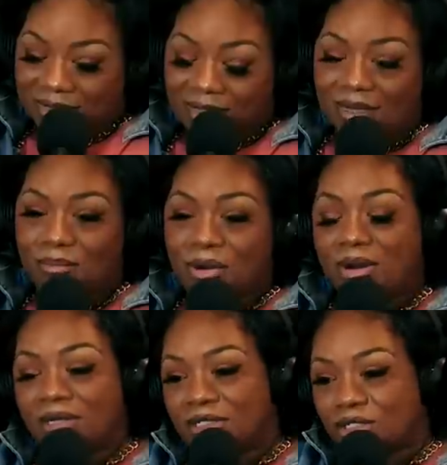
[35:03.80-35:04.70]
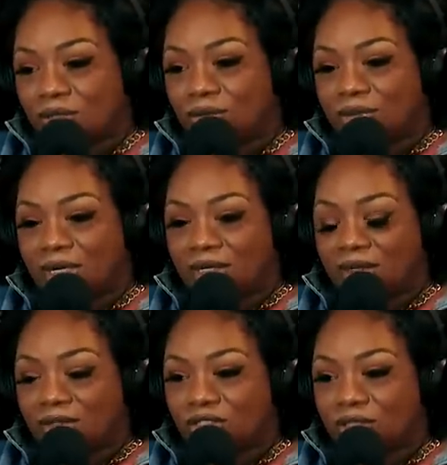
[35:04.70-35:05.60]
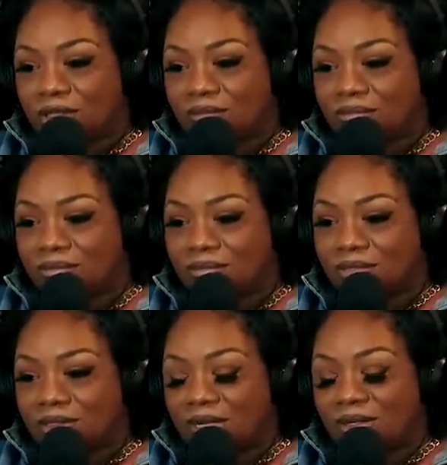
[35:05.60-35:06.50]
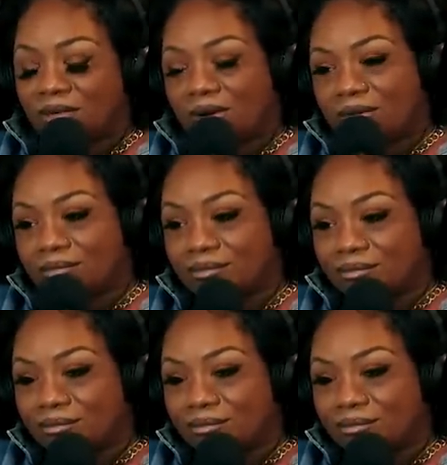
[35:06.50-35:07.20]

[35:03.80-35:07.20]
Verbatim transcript: Yeah, probably in school. I ain't learned shit till later on.